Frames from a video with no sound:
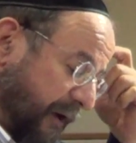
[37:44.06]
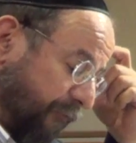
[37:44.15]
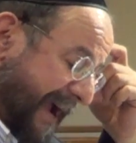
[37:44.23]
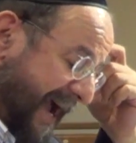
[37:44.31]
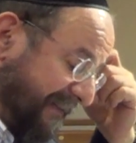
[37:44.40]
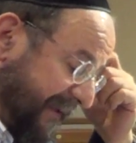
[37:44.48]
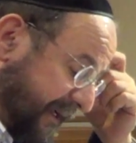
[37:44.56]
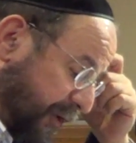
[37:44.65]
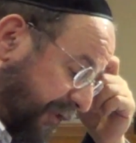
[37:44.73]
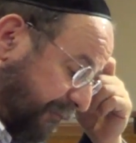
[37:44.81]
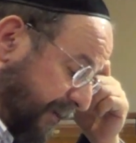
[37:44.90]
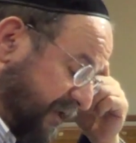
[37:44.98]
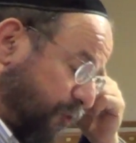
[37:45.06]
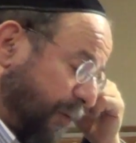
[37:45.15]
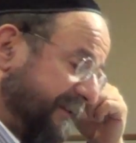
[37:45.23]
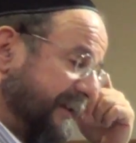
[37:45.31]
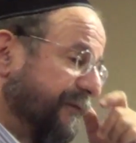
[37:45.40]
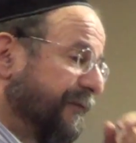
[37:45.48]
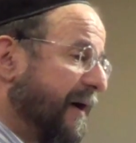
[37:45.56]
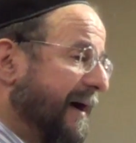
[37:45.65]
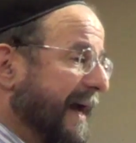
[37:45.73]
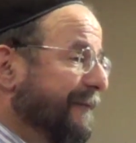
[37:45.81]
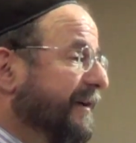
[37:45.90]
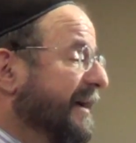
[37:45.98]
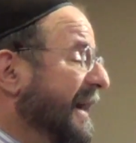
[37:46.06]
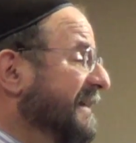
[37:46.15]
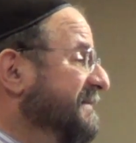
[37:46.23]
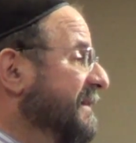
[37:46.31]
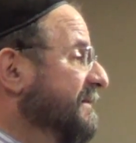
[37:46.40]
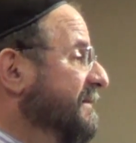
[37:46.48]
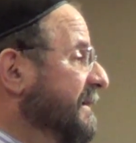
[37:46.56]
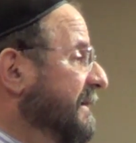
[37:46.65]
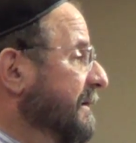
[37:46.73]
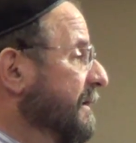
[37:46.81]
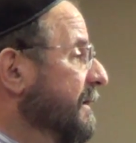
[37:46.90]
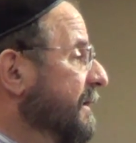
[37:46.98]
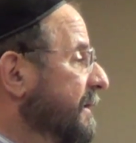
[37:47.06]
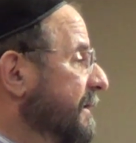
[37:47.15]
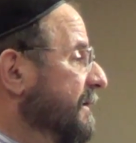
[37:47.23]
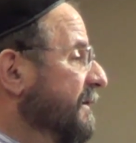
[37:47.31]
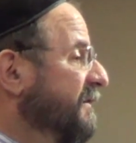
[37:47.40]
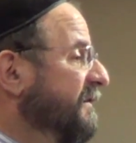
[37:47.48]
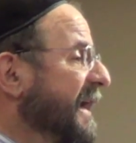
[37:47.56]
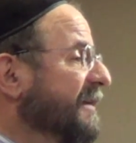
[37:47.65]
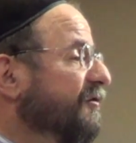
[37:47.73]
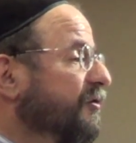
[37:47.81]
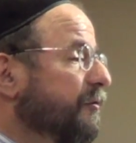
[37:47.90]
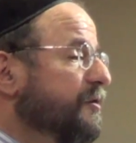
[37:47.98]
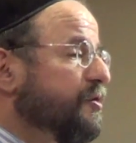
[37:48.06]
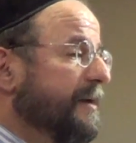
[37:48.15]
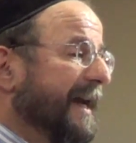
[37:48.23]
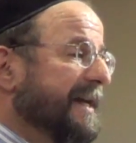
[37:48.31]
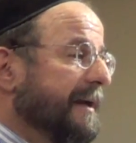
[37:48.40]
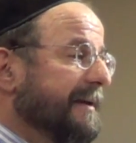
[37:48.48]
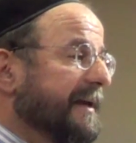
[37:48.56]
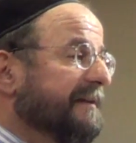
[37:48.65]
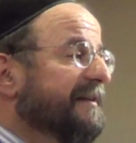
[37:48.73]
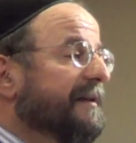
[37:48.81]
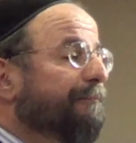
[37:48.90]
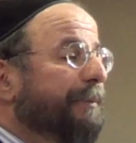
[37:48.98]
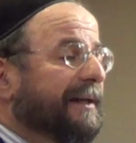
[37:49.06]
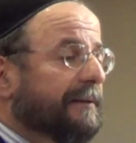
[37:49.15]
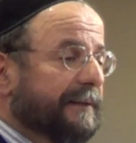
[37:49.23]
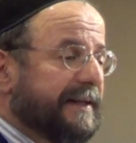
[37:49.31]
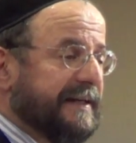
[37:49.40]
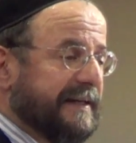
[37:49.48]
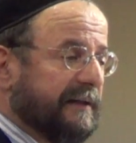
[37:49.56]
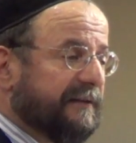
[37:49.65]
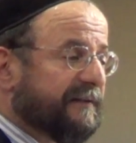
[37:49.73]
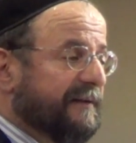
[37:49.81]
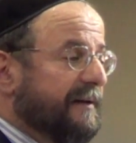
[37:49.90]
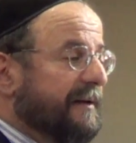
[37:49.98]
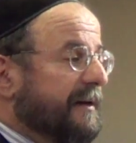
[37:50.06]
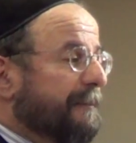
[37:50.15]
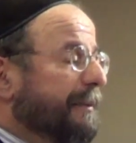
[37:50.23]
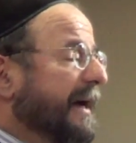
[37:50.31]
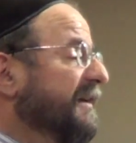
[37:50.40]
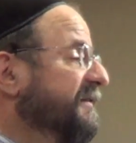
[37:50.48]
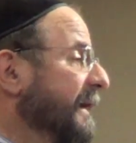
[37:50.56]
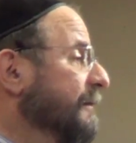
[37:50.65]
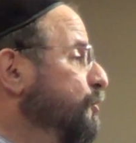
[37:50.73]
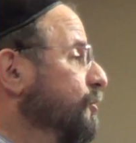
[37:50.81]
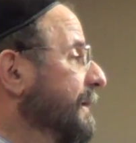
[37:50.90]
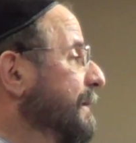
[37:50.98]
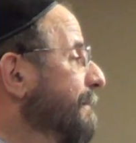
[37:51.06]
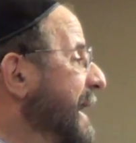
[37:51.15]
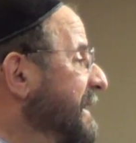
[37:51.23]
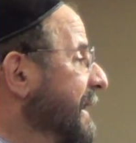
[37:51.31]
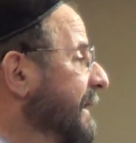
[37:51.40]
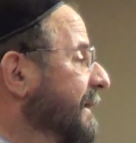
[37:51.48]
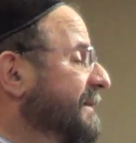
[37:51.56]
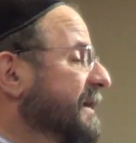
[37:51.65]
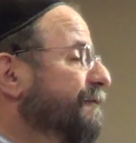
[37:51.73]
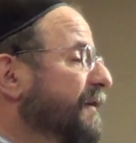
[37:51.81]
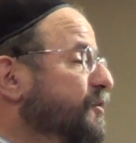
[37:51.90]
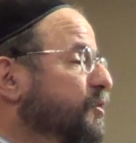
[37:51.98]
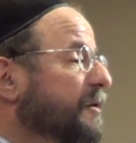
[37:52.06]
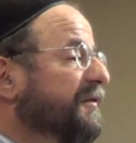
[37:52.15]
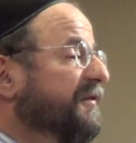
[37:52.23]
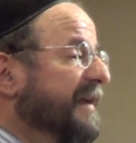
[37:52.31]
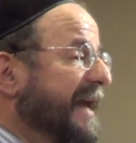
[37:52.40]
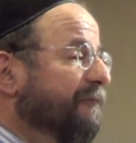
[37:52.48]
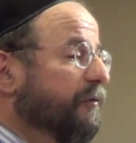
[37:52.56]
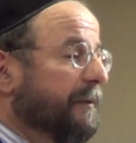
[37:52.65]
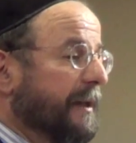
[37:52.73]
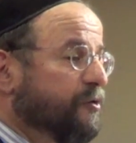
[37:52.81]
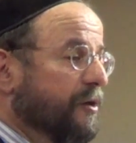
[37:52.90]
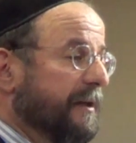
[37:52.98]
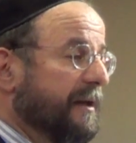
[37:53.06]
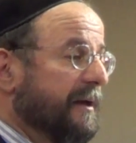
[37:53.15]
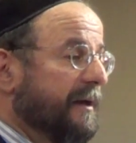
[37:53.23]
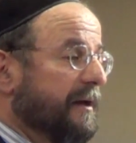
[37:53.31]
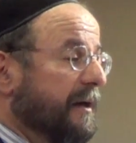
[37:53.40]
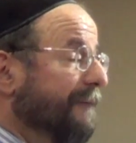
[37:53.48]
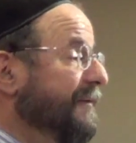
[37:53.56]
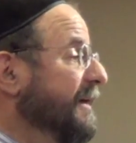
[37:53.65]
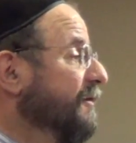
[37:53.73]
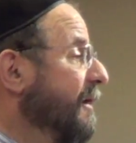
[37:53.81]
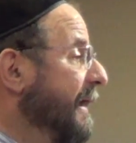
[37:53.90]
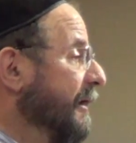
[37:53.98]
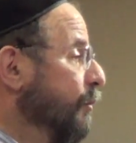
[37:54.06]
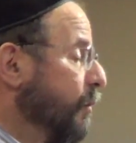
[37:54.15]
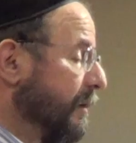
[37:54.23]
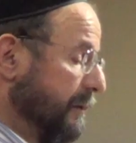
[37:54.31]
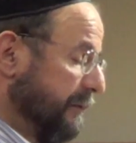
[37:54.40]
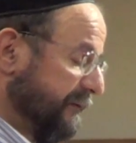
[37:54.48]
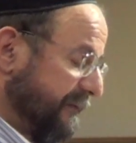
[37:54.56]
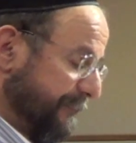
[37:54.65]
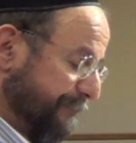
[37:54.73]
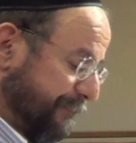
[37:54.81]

Around the year 325, Constantine sends Christianity into the big leagues by essentially making it the official state religion of the entire world.